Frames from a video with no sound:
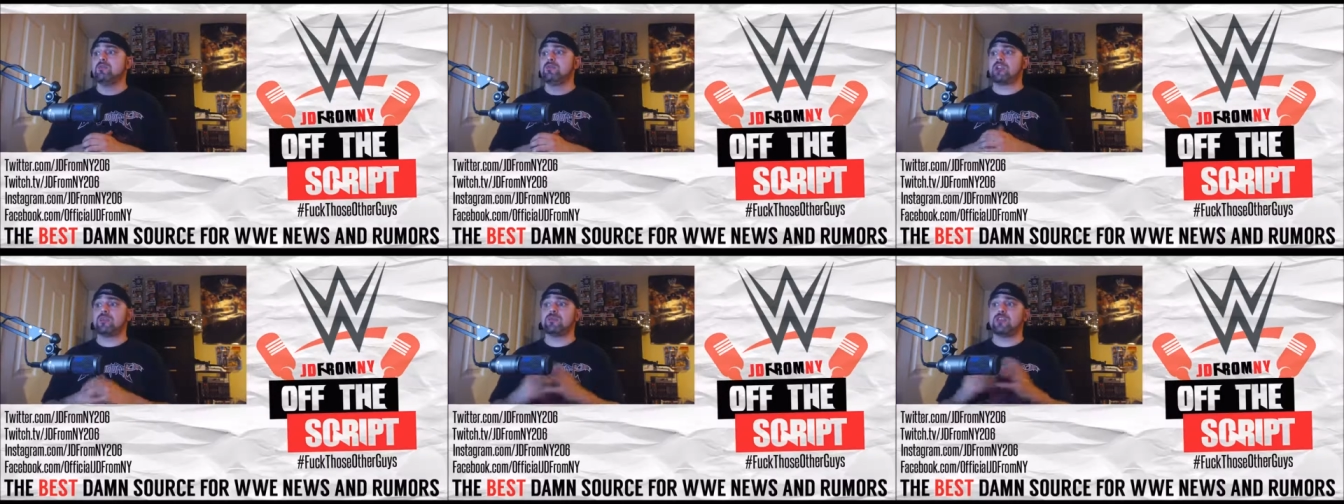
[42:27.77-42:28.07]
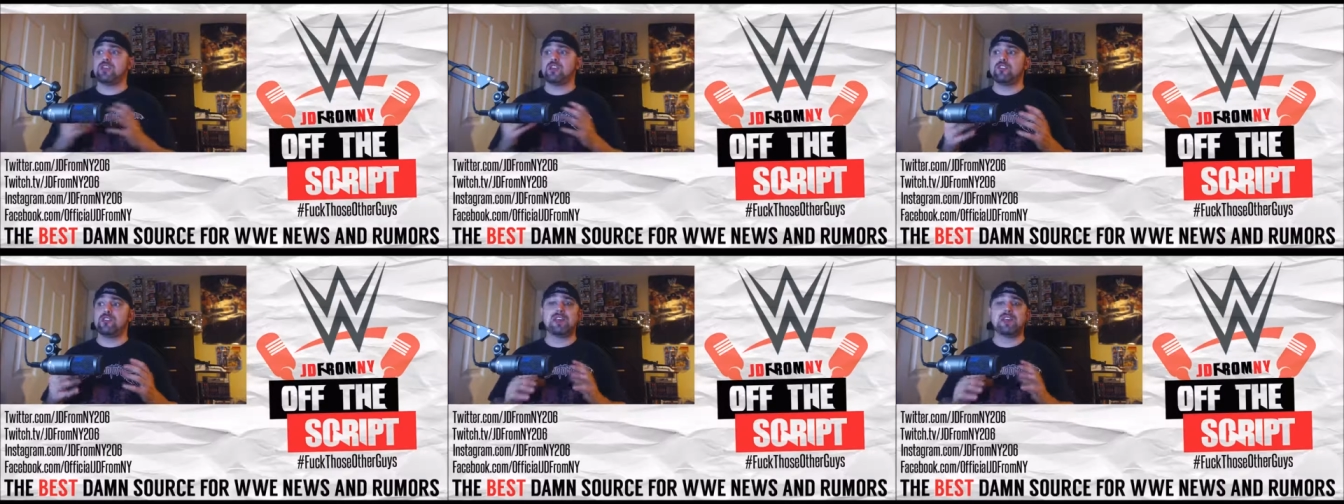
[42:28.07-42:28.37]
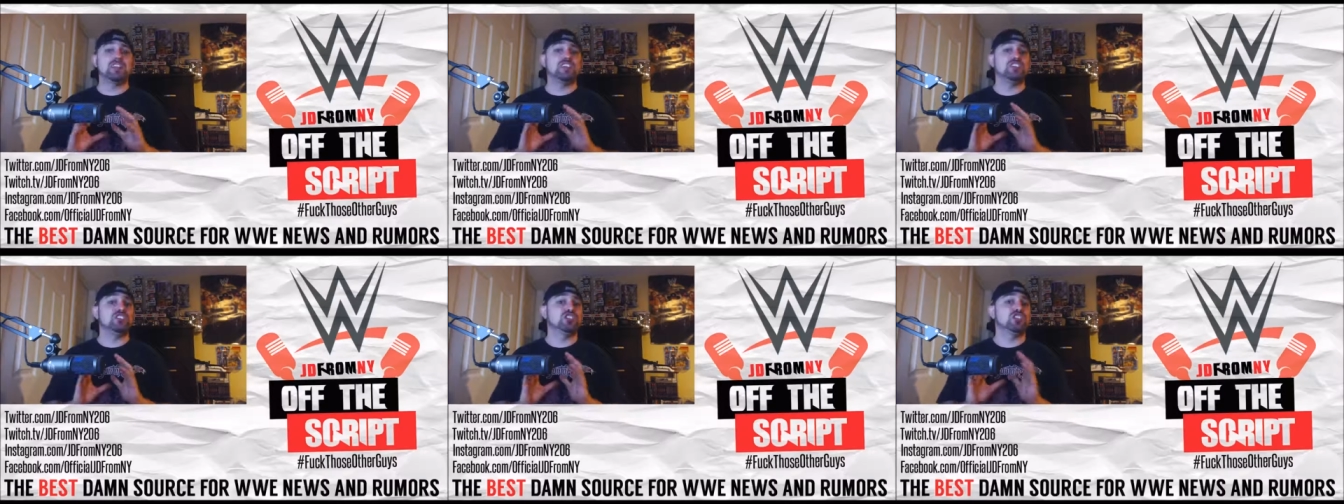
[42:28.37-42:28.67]
but I'm
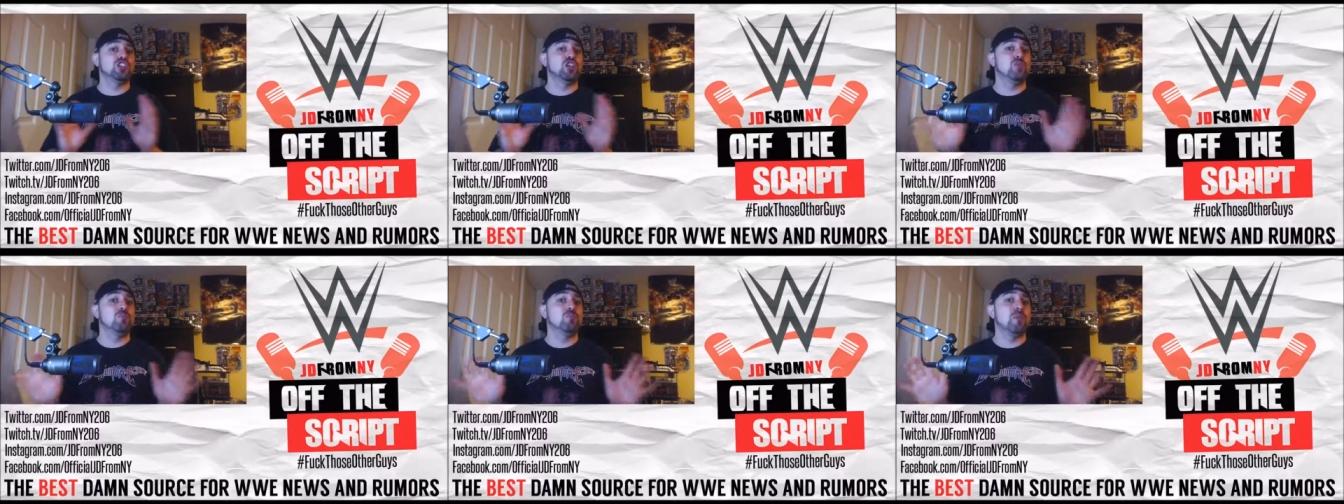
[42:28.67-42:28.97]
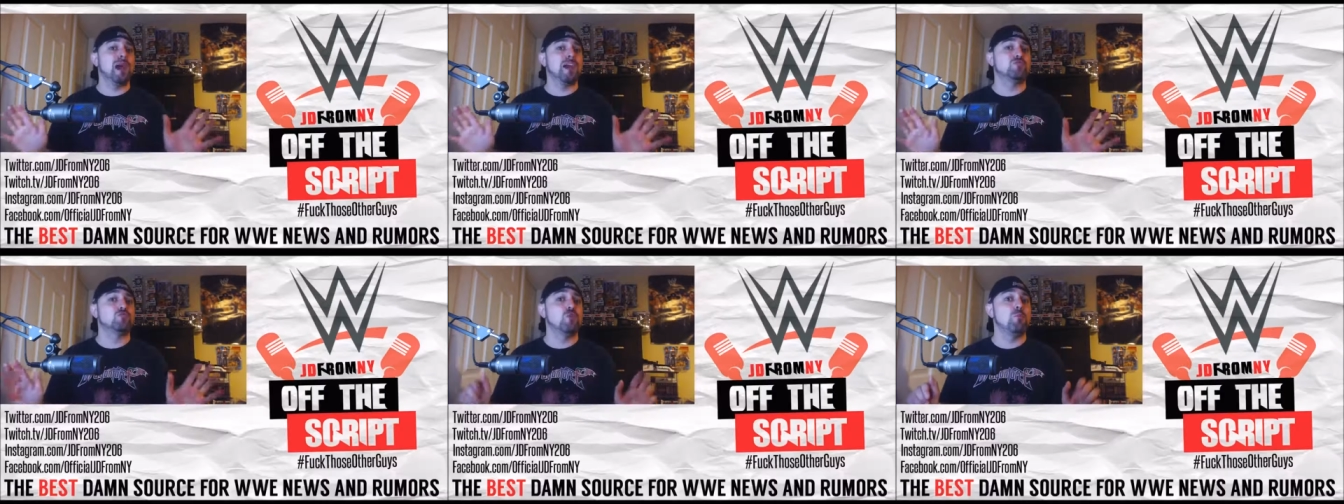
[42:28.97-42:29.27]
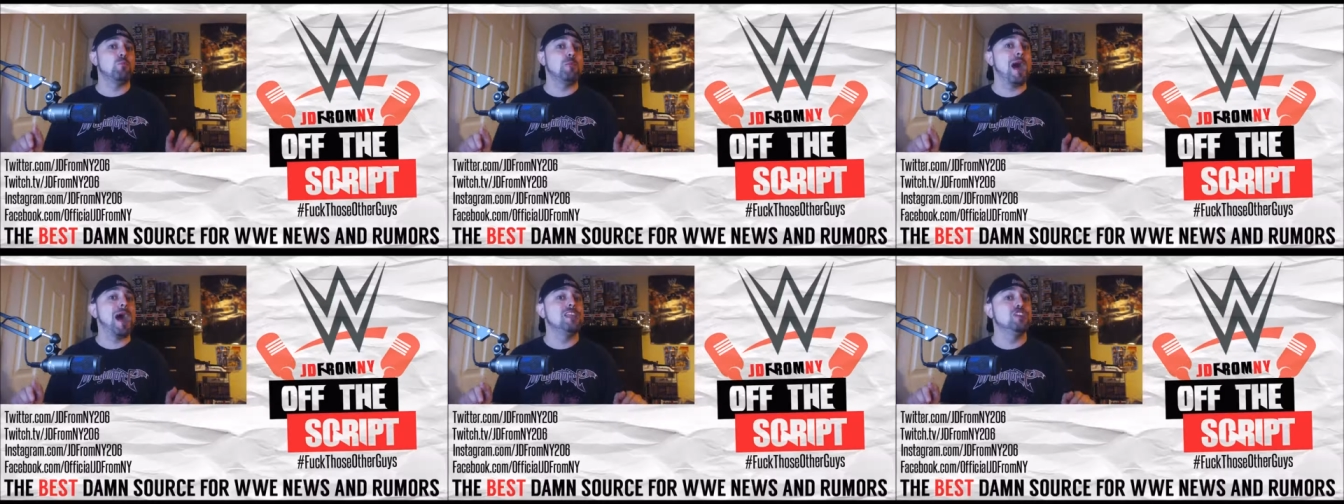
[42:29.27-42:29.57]
hearing that he's still
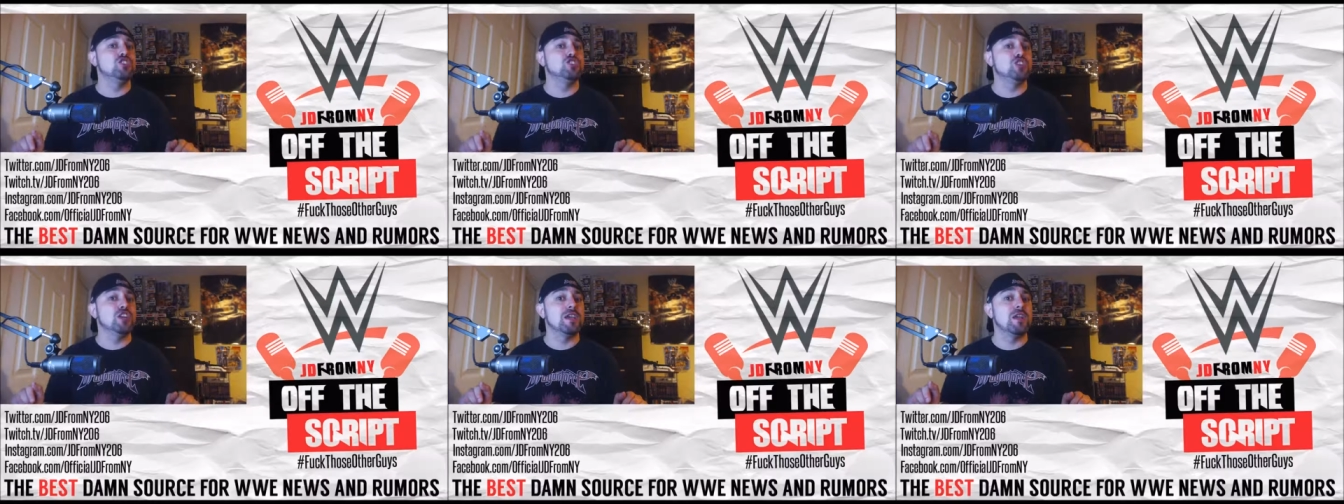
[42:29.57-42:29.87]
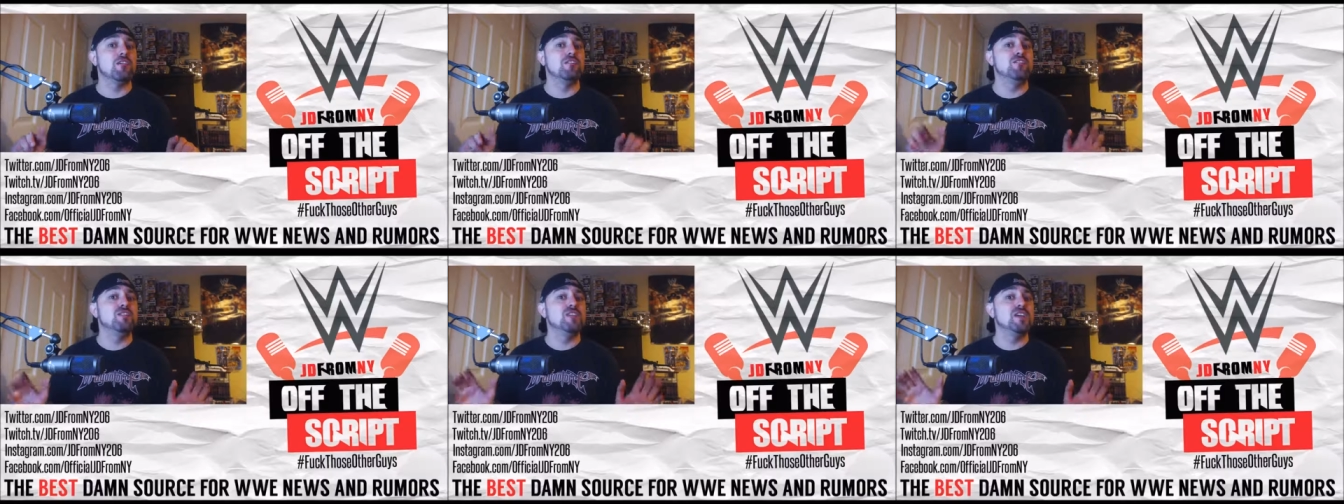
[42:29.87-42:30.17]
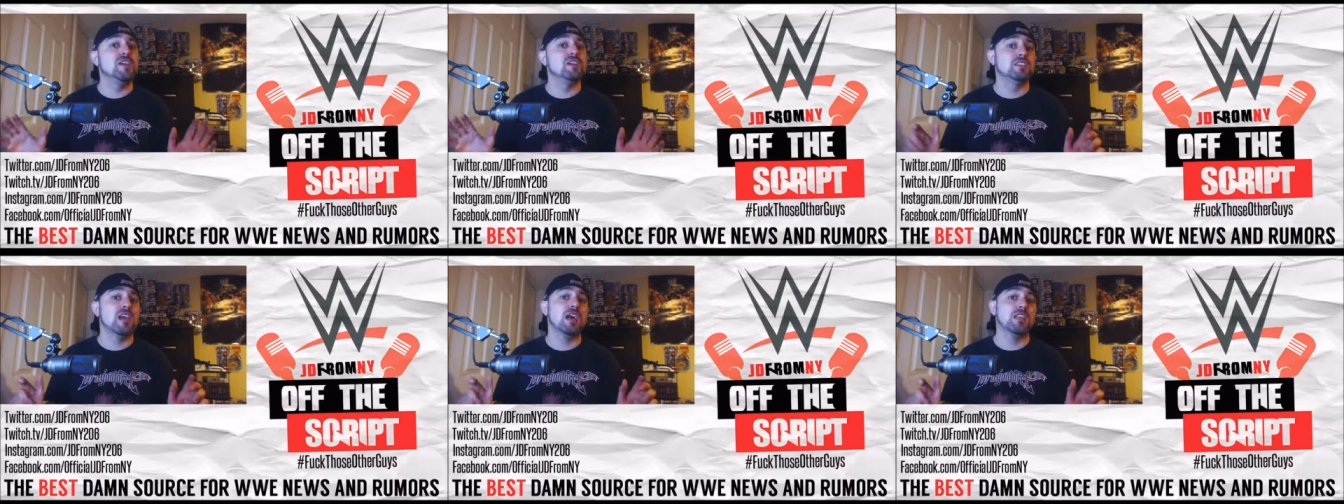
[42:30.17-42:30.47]
micromanaging
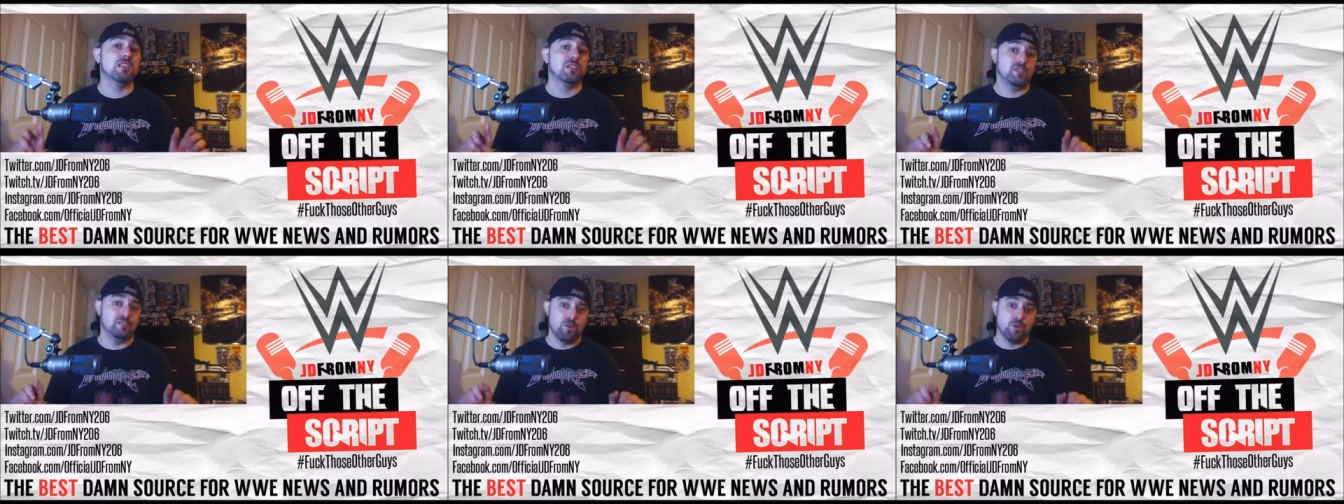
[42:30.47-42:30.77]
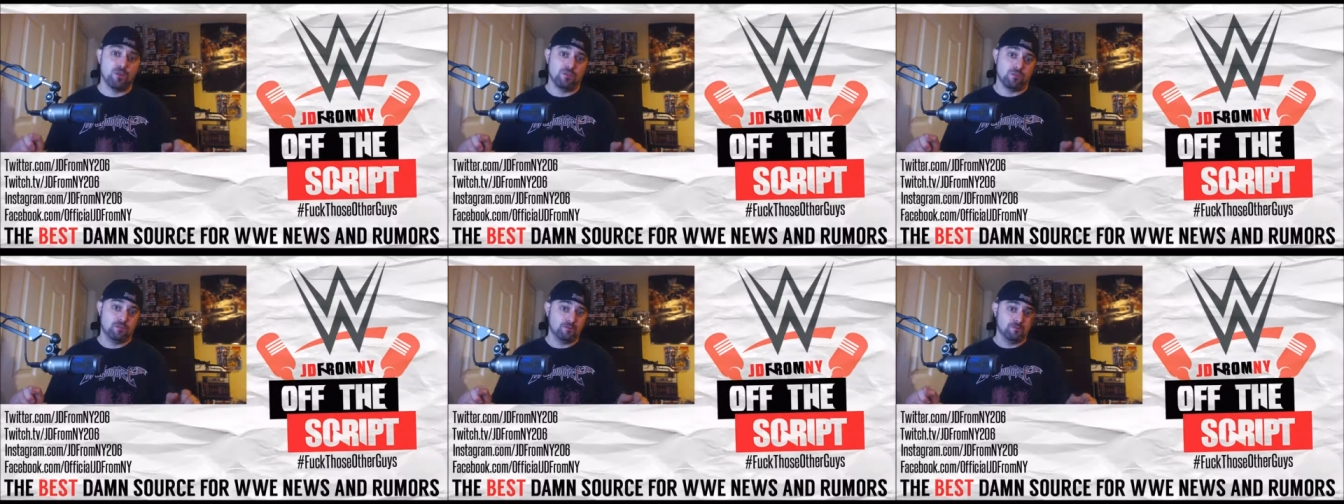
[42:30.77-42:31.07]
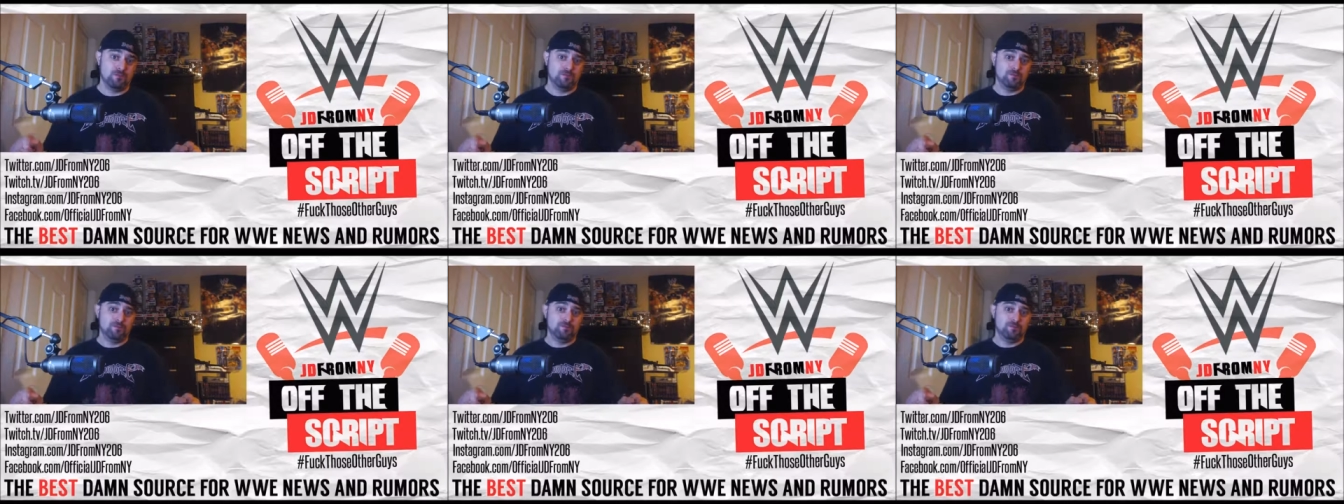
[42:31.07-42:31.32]
via telephone.